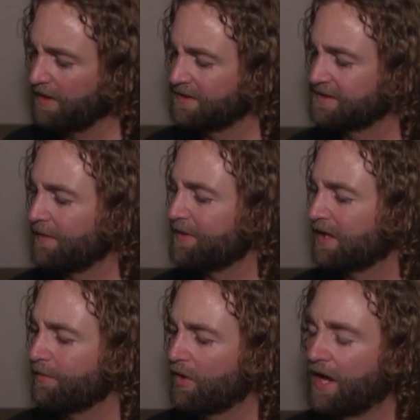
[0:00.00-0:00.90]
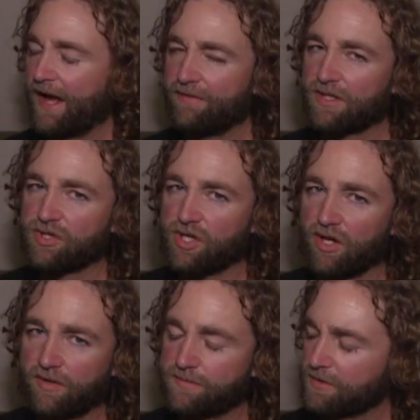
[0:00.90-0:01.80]
something about having a
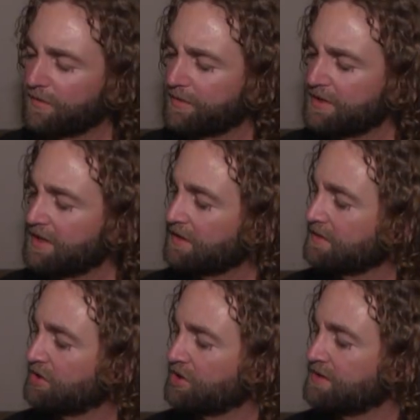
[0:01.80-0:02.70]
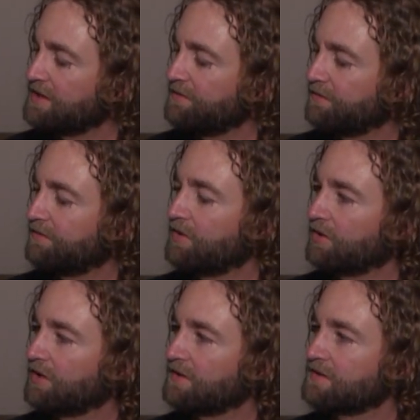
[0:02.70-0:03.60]
shock absorber in this just didn't feel
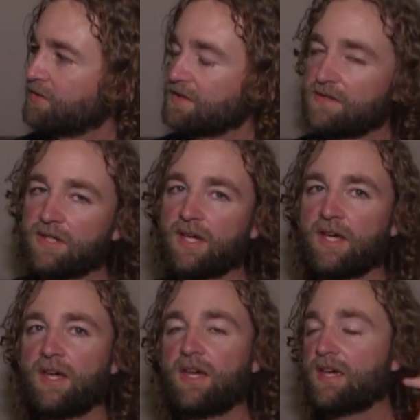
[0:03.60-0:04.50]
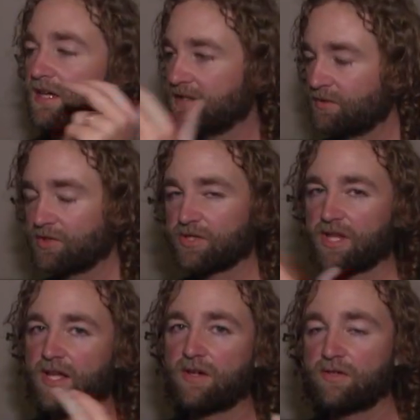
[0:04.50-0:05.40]
good. So it's intuition
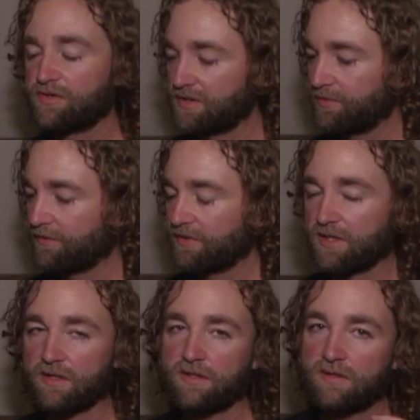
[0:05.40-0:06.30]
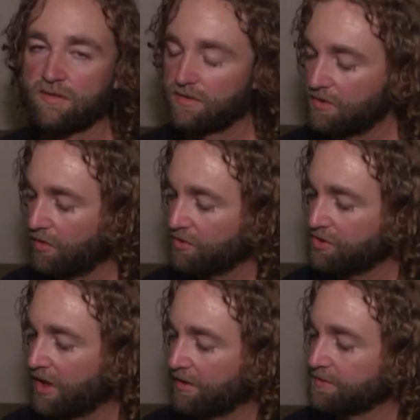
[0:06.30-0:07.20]
liner, super feet, no
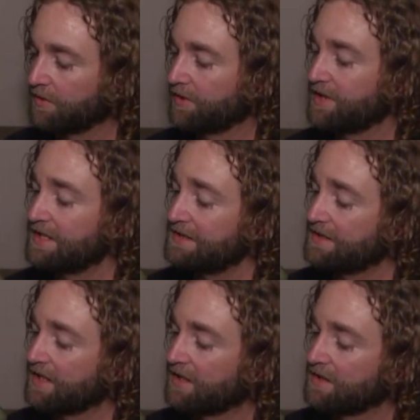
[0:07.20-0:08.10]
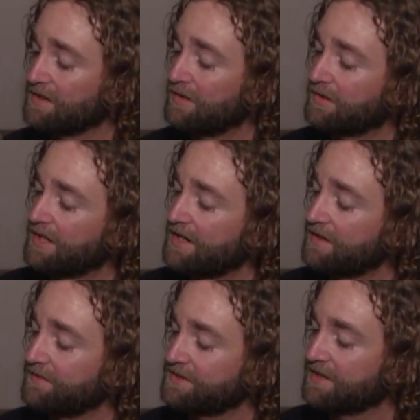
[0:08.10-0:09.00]
shock absorber. This like little
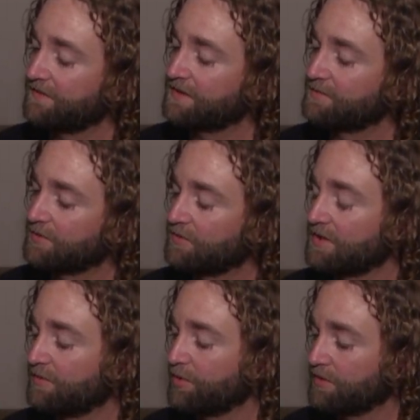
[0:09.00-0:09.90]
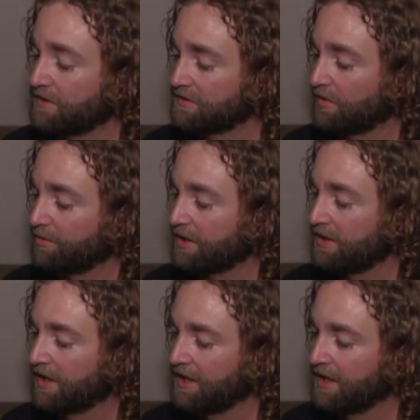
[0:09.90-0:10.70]
layer of stuff that's between the boot and the sole plate